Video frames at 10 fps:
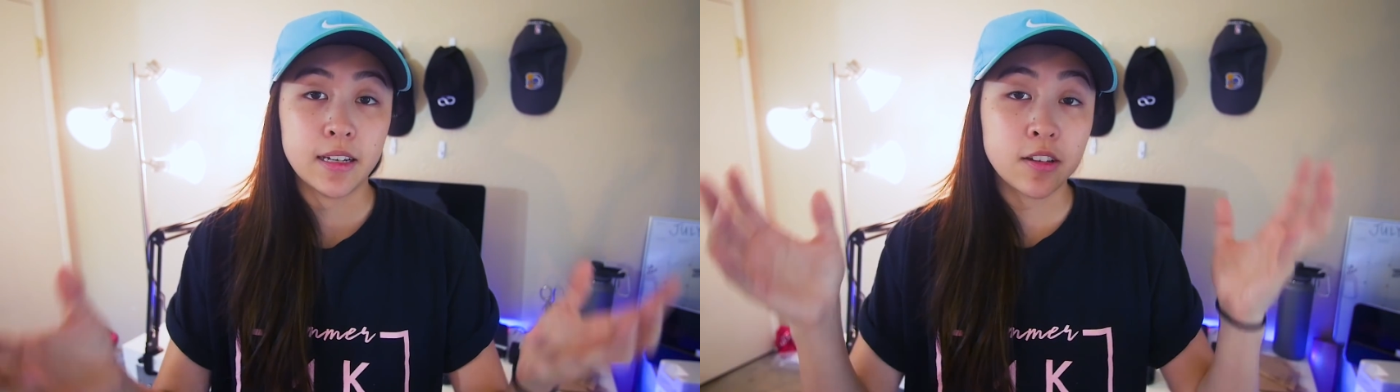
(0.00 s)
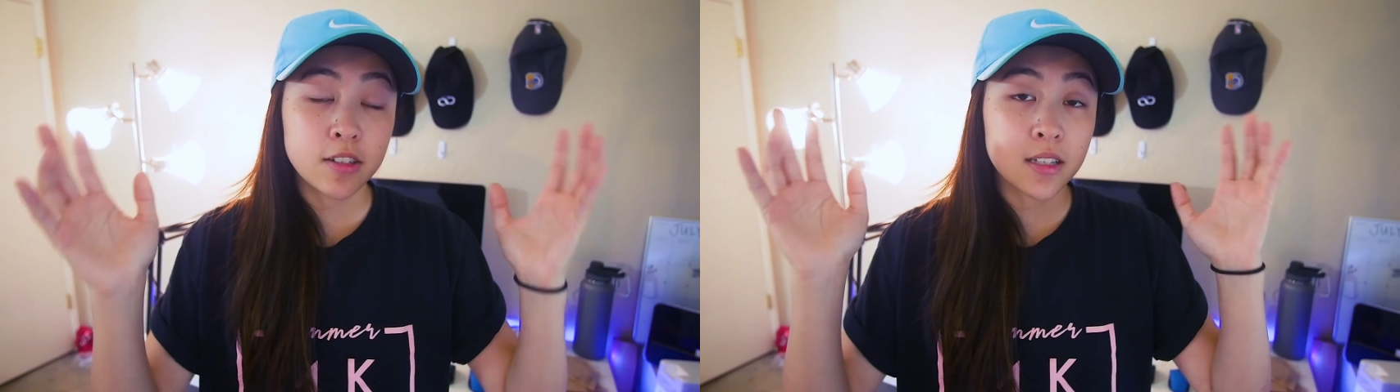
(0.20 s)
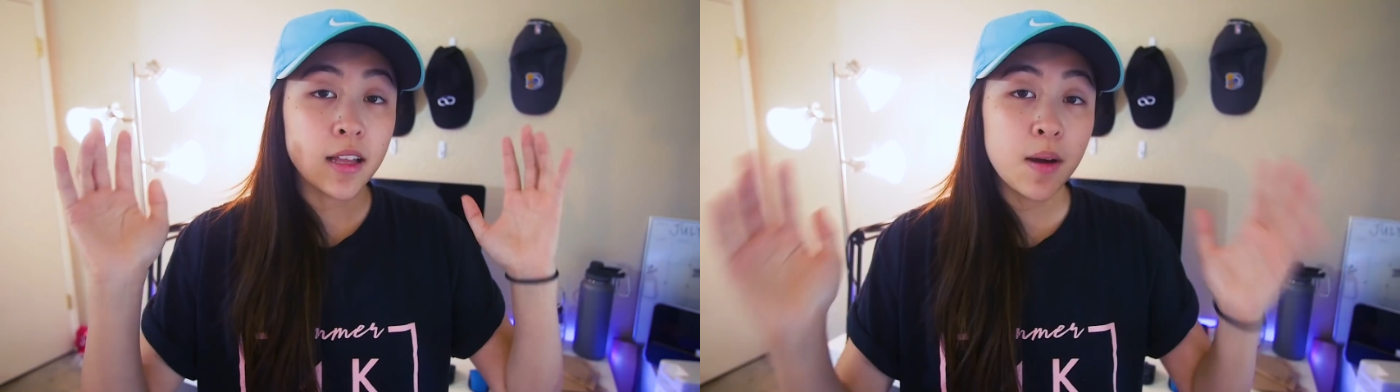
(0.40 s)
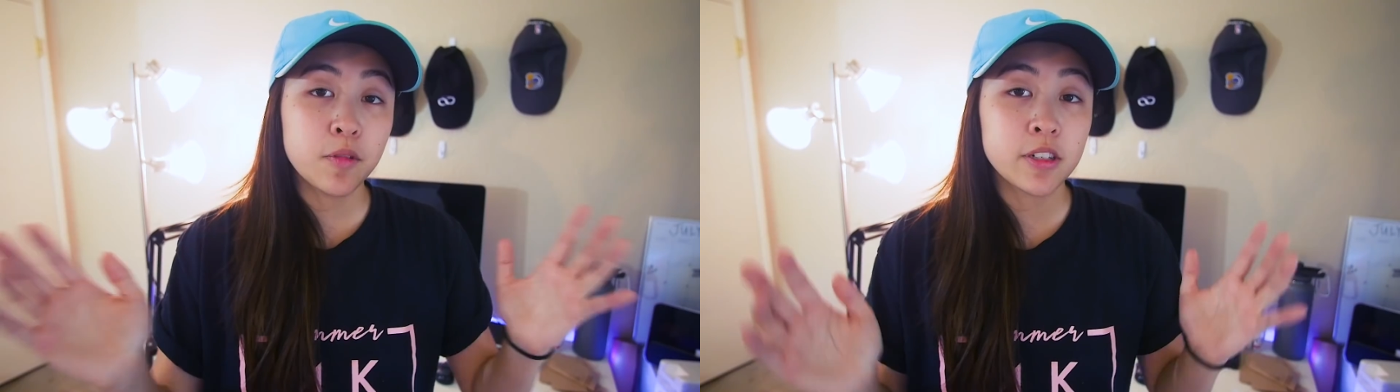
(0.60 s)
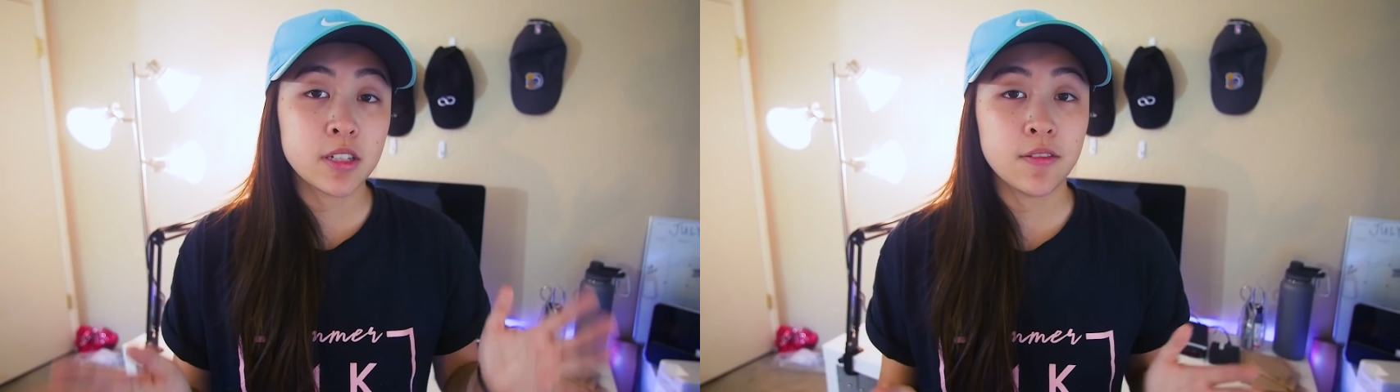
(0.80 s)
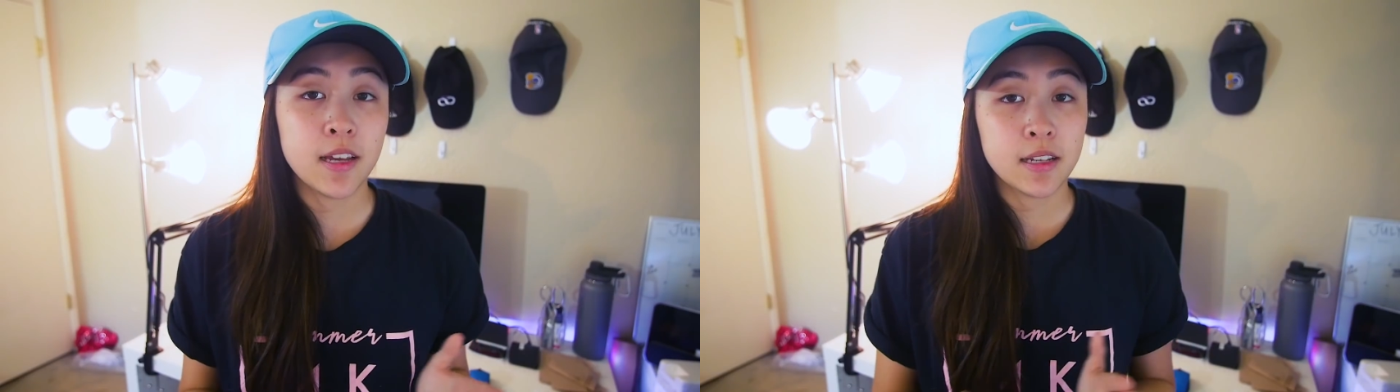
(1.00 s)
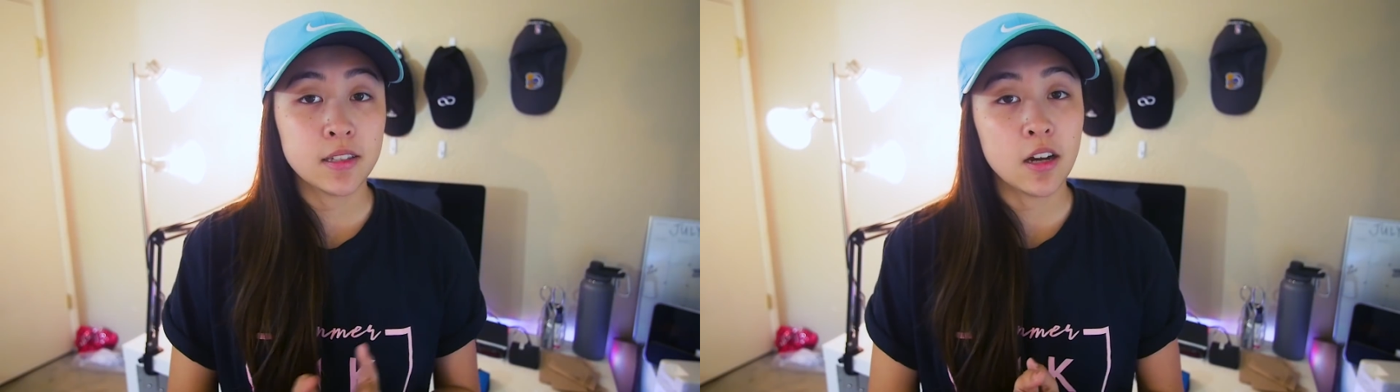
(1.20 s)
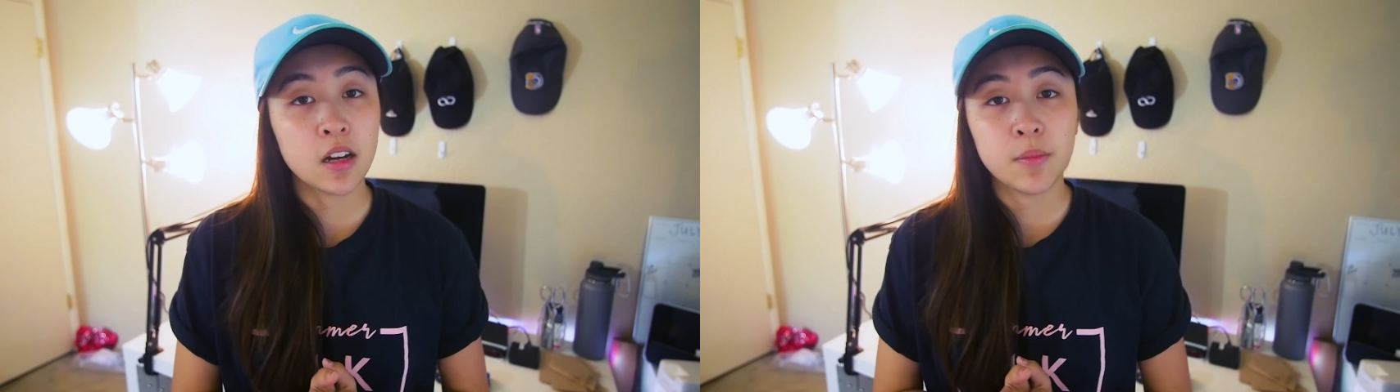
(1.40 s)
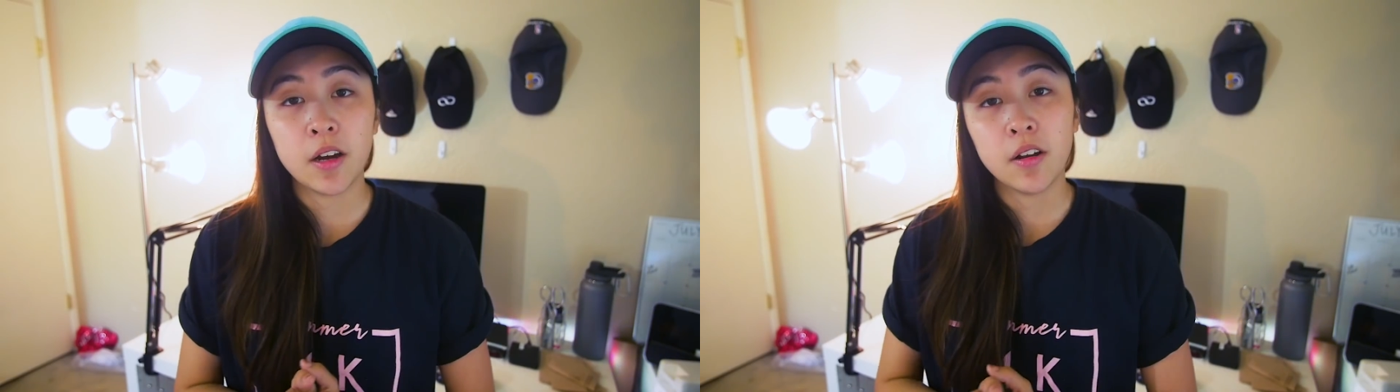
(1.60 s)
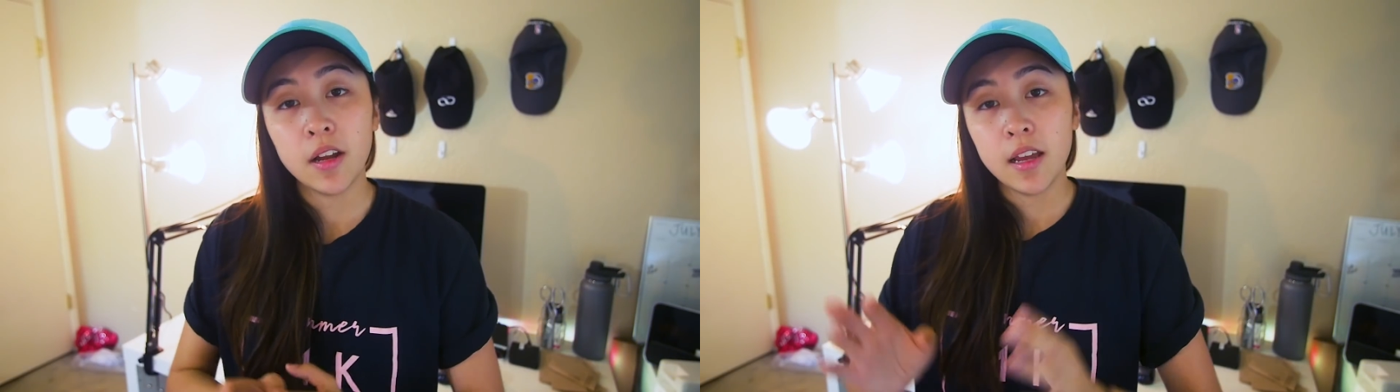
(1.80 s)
Now there's a lot more stuff that I can talk about